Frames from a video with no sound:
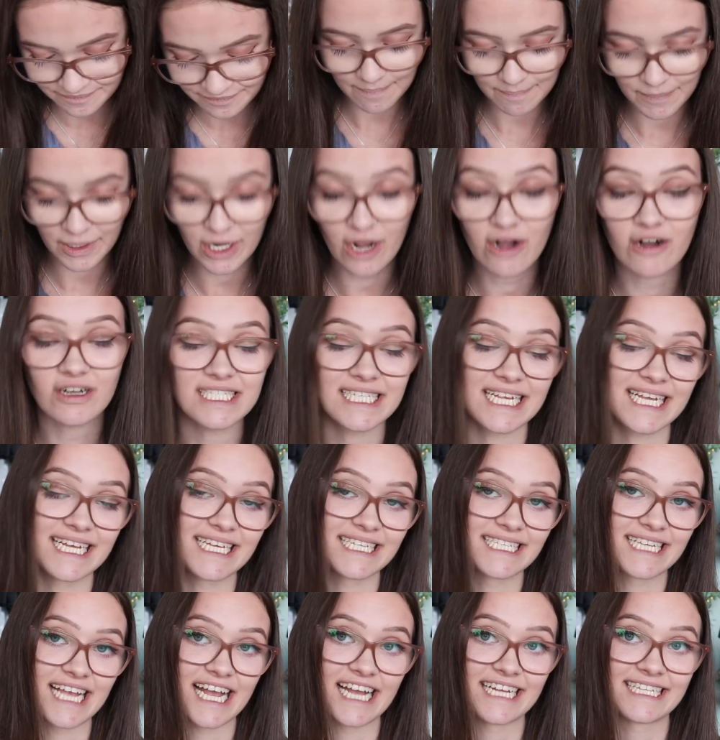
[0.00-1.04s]
Because
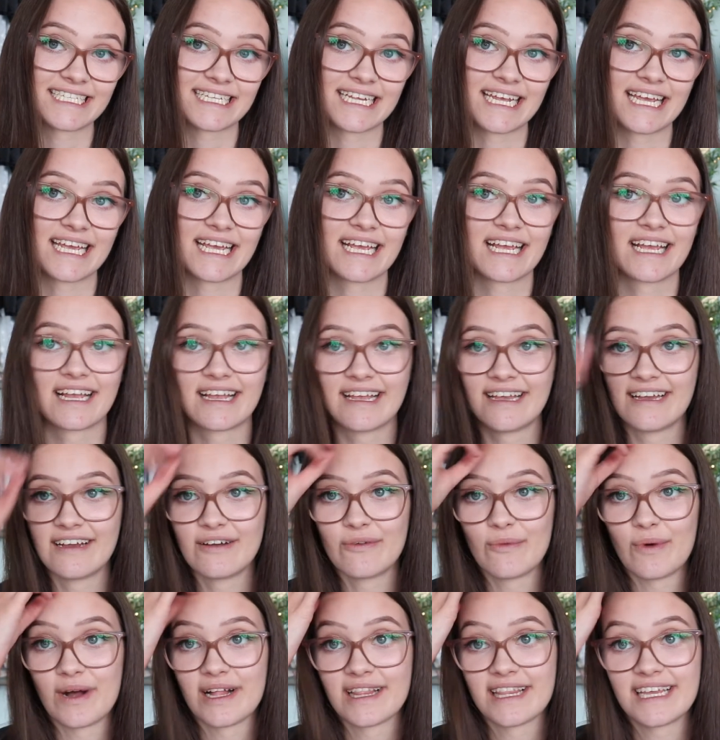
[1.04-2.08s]
it's getting,
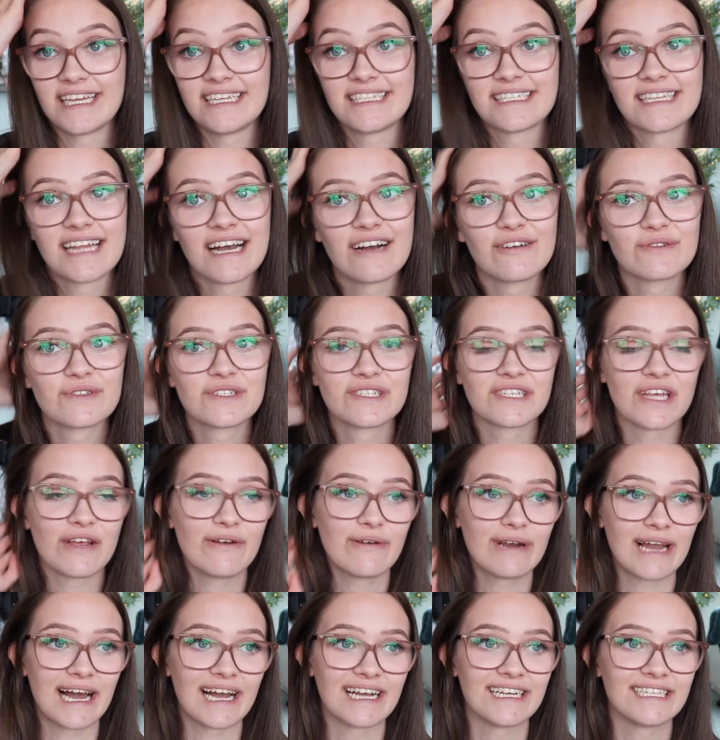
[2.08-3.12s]
well, it's now so
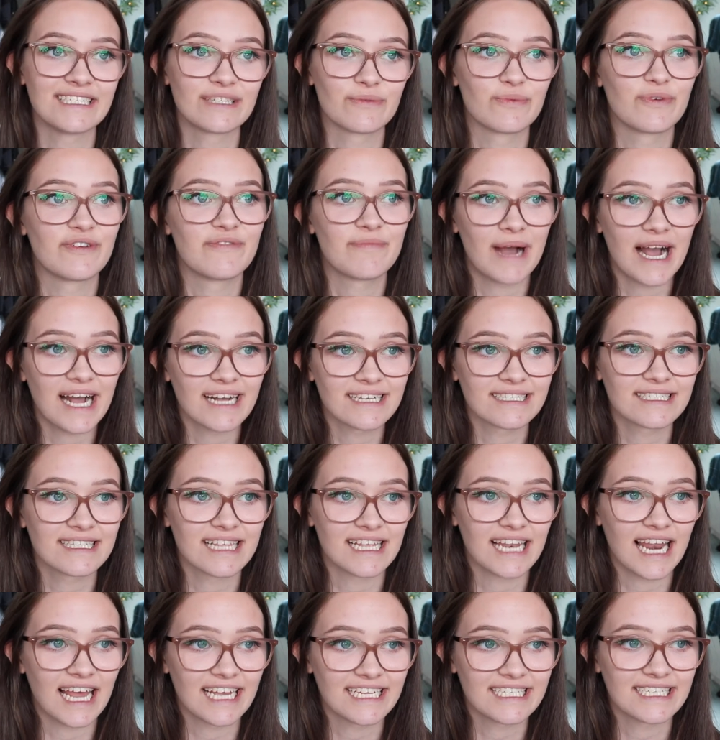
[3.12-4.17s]
light, we've passed the
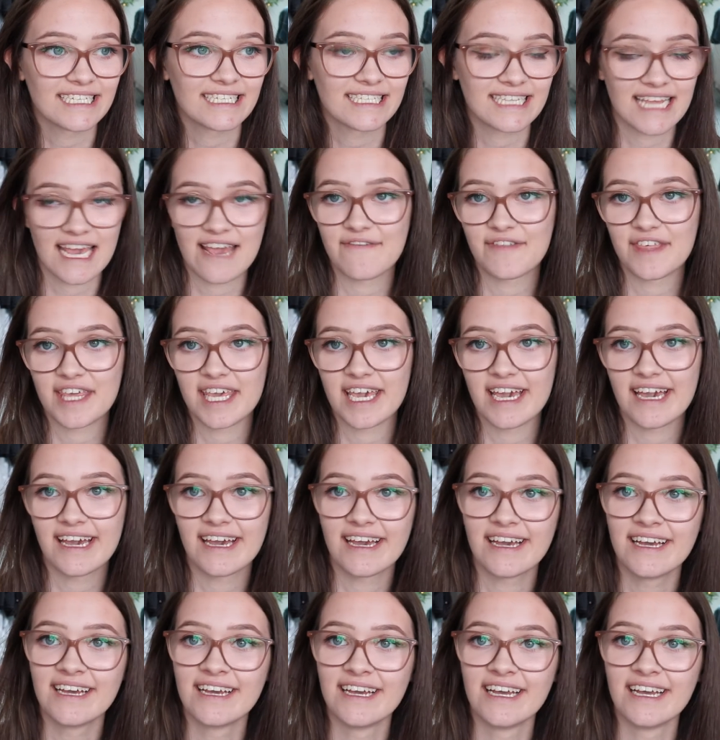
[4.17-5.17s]
lightest day of the year.